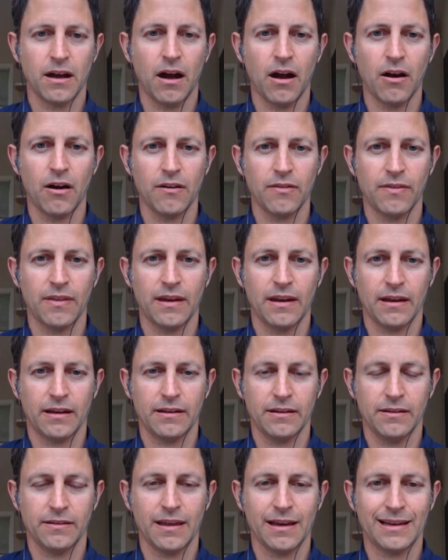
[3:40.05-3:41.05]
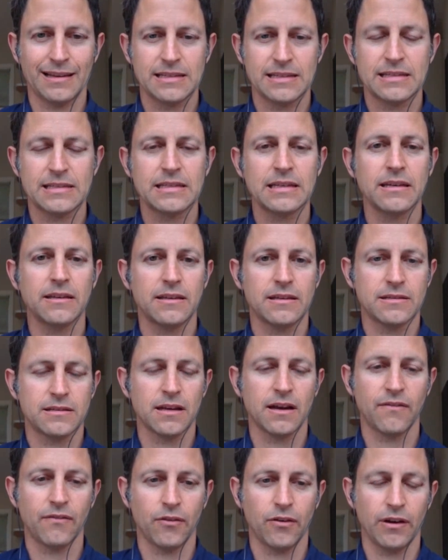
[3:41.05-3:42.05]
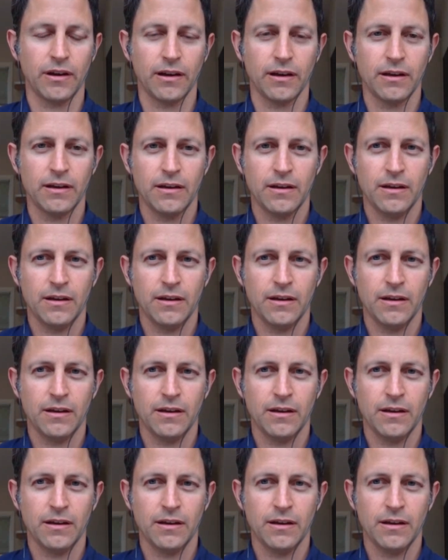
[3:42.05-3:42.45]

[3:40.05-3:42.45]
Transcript: heart that can see the suffering